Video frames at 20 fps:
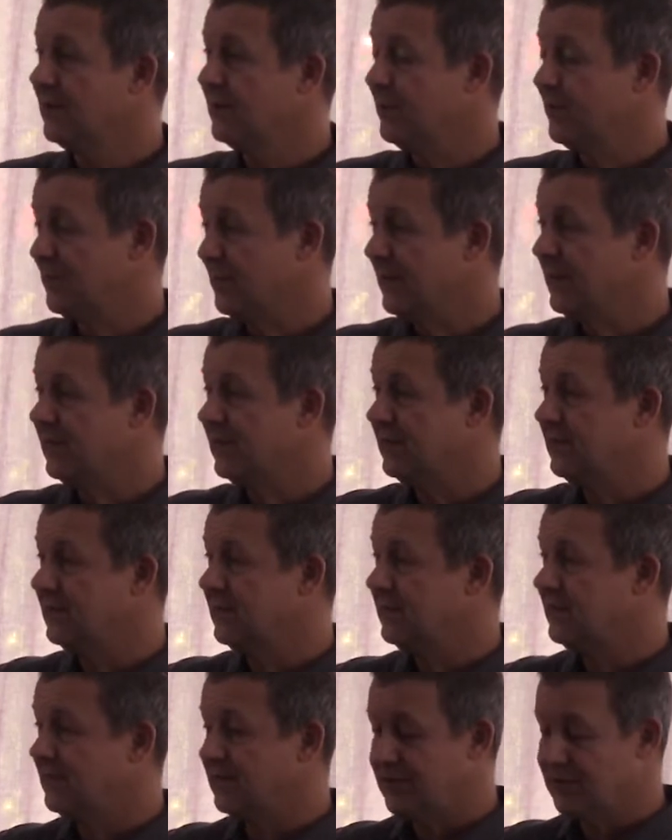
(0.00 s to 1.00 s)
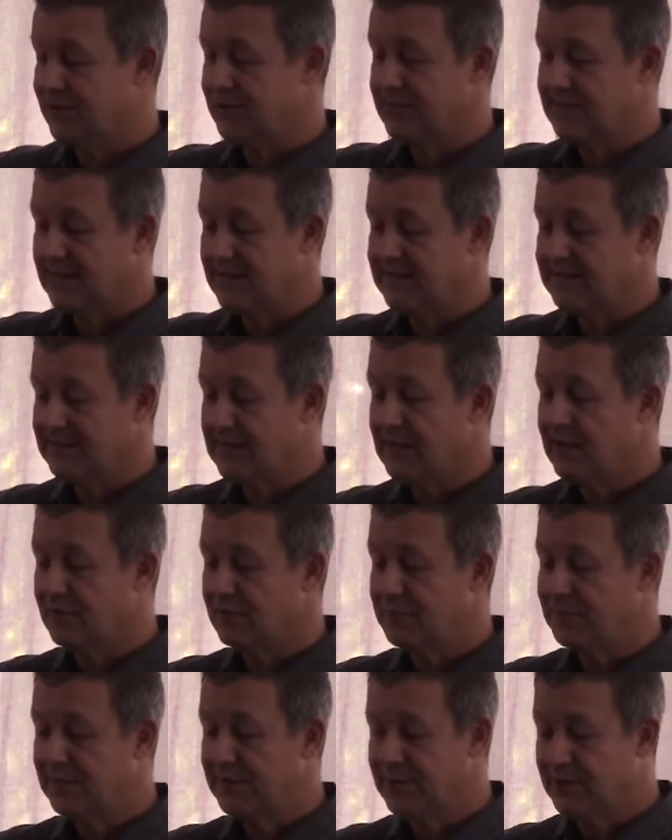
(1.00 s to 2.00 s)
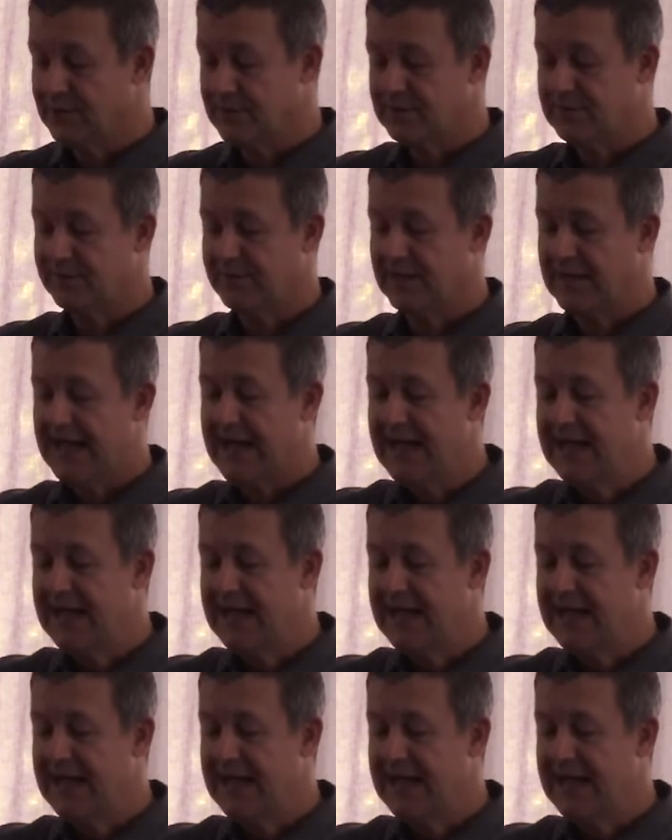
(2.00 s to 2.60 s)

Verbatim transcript: which we can deduce ourselves because of the